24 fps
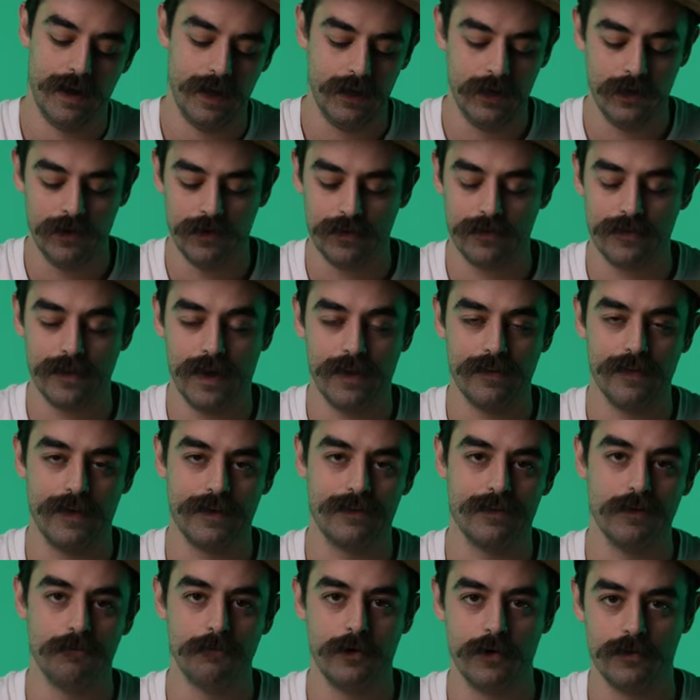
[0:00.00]
I know it's not
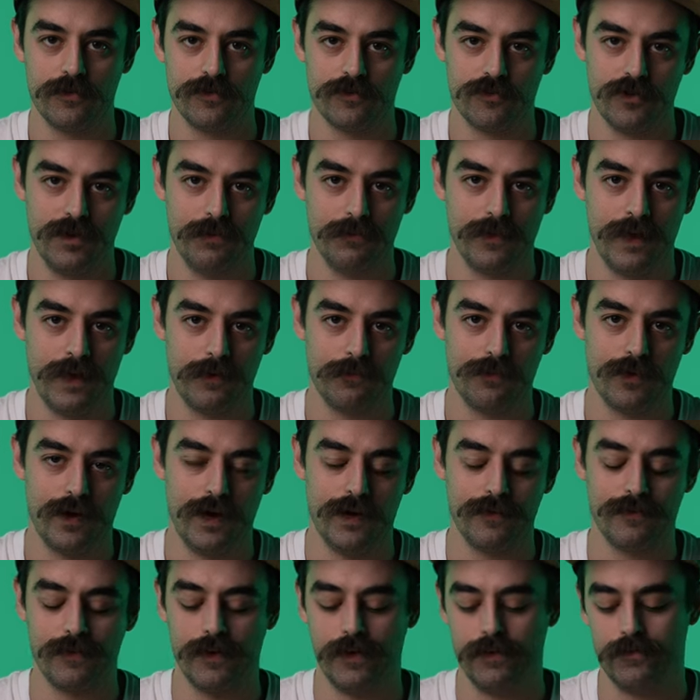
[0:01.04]
like the most streamlined
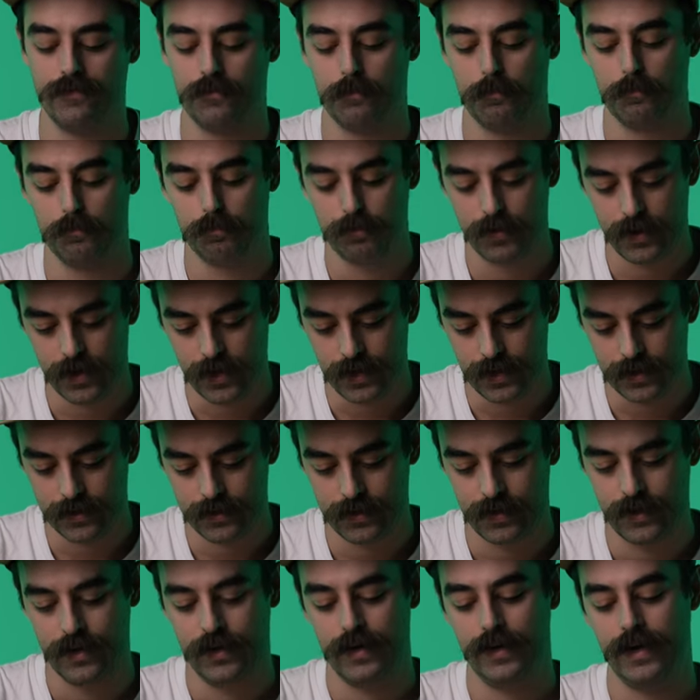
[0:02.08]
process,
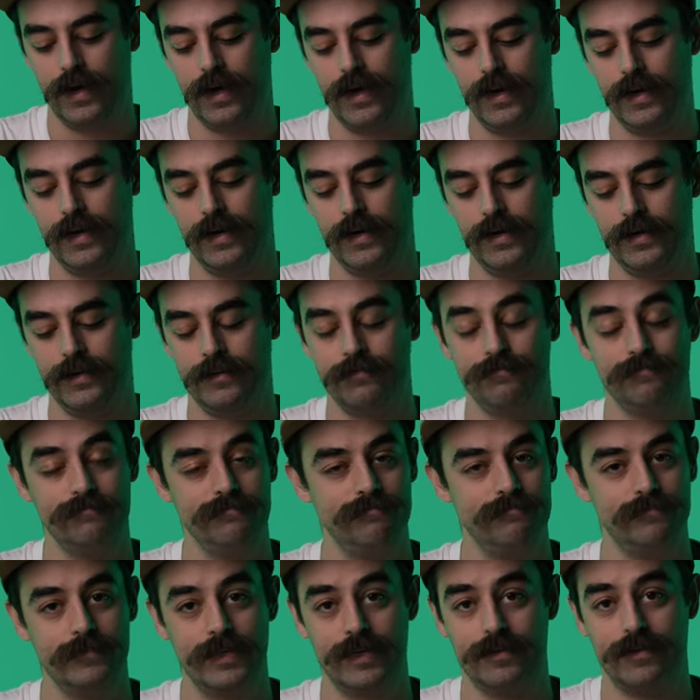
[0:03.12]
but uh,
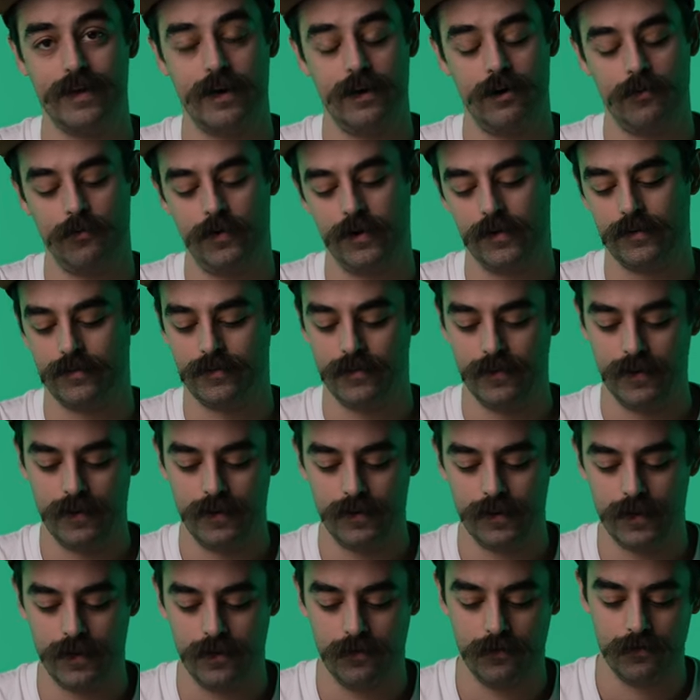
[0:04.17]
it's how it works. So there
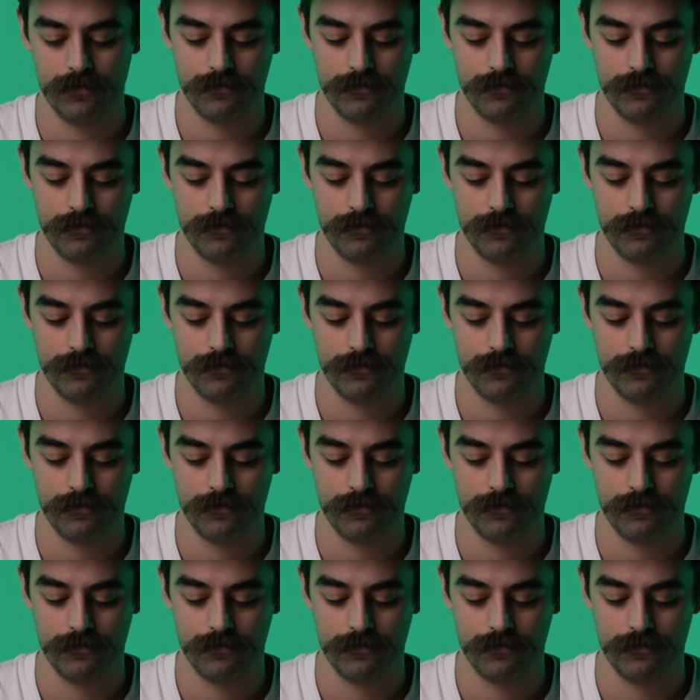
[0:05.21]
you go.